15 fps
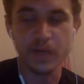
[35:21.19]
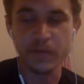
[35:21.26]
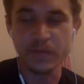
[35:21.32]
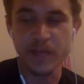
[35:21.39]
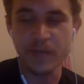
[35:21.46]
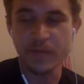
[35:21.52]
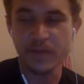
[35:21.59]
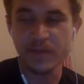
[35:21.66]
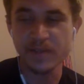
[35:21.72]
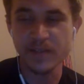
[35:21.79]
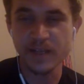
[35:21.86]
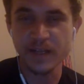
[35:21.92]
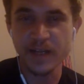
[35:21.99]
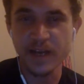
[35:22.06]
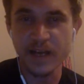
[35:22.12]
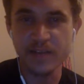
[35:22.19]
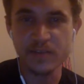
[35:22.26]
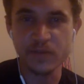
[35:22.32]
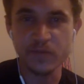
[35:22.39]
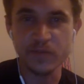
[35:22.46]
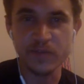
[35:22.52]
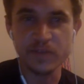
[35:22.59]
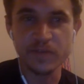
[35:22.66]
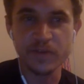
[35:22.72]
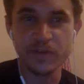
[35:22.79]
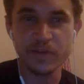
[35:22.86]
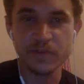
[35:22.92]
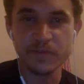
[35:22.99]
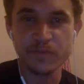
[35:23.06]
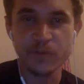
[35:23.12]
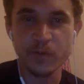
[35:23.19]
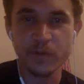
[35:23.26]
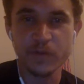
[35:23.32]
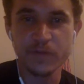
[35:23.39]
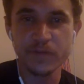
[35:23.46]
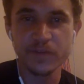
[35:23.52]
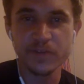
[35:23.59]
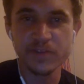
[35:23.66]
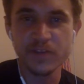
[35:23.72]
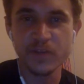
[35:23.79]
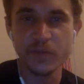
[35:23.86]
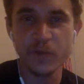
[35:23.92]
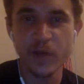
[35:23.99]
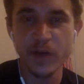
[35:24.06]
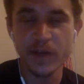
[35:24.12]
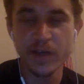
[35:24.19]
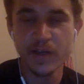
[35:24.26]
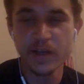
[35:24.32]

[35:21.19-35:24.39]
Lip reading: With that being said, guys, hopefully this video was informative to you in some way.